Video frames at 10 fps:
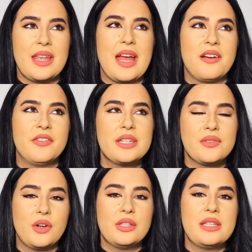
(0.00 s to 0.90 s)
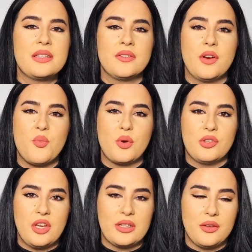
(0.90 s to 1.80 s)
yeah, first of all, this is a very
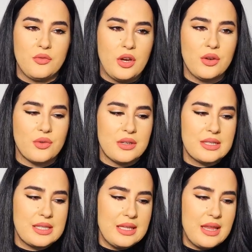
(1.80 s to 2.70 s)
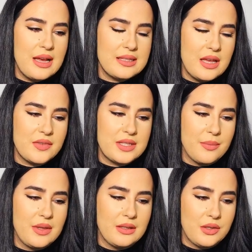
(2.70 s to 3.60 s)
projecting fragrance. It does have
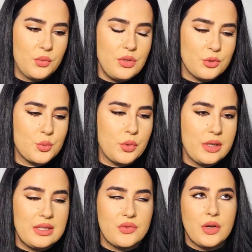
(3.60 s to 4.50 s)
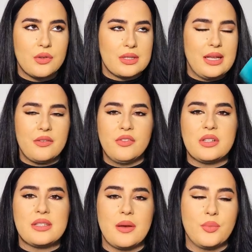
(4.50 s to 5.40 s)
something that when you spray this fragrance like
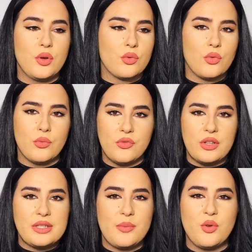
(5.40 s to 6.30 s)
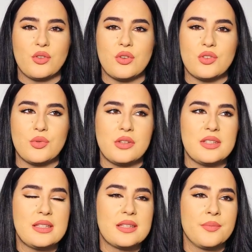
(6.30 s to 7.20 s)
fills up your room, fills up your
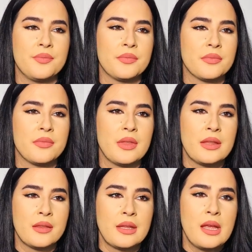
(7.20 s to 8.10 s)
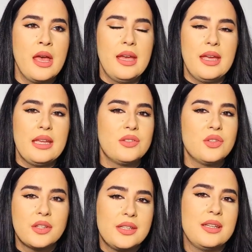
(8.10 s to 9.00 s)
nostrils. It's it's
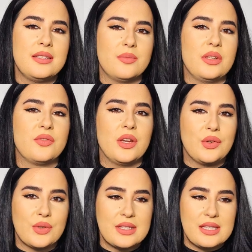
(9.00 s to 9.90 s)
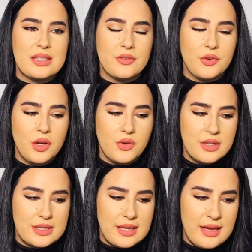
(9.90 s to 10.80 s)
not an intimate fragrance. It's a
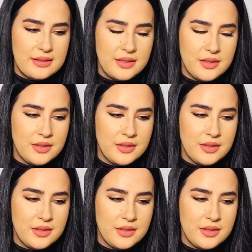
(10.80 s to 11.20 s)
fragrance that